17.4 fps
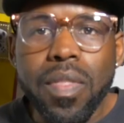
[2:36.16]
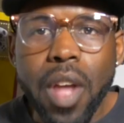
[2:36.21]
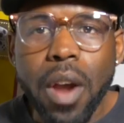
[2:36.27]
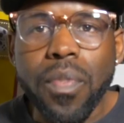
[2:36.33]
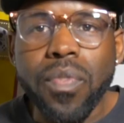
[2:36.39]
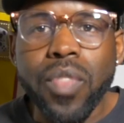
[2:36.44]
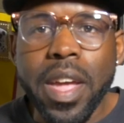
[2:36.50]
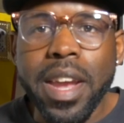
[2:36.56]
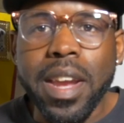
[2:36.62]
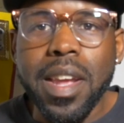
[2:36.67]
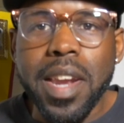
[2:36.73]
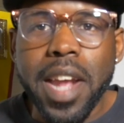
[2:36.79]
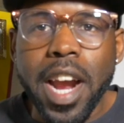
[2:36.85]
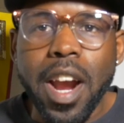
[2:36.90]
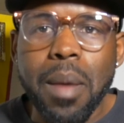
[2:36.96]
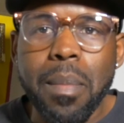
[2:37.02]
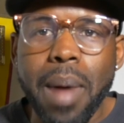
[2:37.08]
they're thinking
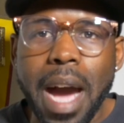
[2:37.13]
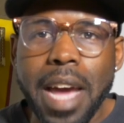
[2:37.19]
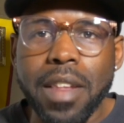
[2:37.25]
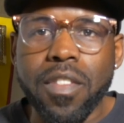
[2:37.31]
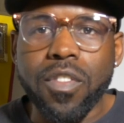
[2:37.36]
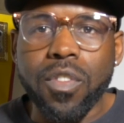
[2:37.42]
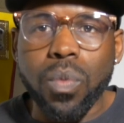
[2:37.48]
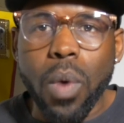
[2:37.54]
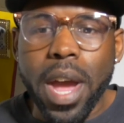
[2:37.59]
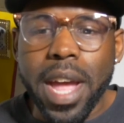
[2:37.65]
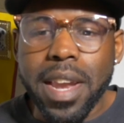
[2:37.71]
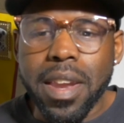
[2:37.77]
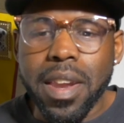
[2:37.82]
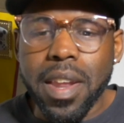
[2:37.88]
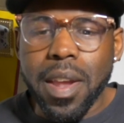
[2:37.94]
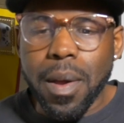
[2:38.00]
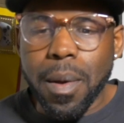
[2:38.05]
everybody's
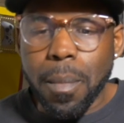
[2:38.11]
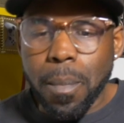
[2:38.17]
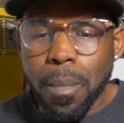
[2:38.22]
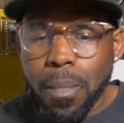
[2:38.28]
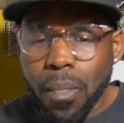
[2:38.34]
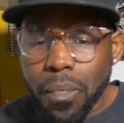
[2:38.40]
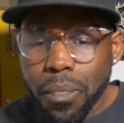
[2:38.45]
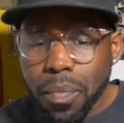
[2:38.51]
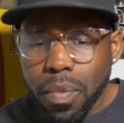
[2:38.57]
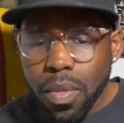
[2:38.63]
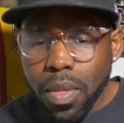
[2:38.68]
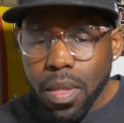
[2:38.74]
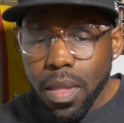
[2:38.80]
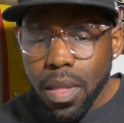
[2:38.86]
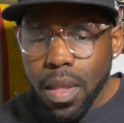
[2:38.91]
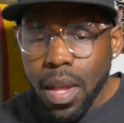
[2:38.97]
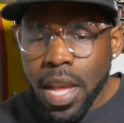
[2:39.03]
sweating them.
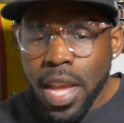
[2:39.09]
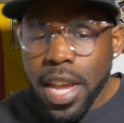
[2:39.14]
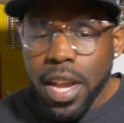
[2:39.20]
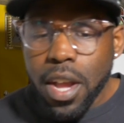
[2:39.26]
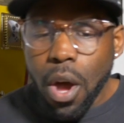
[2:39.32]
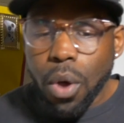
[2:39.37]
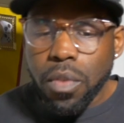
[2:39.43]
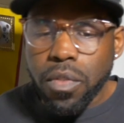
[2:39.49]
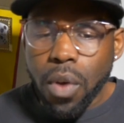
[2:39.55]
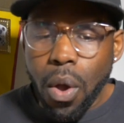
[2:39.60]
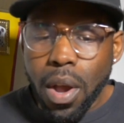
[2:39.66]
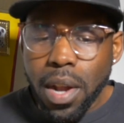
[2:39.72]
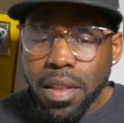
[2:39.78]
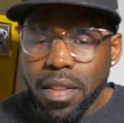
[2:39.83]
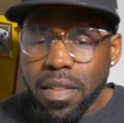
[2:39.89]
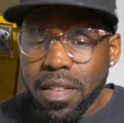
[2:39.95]
He goes on to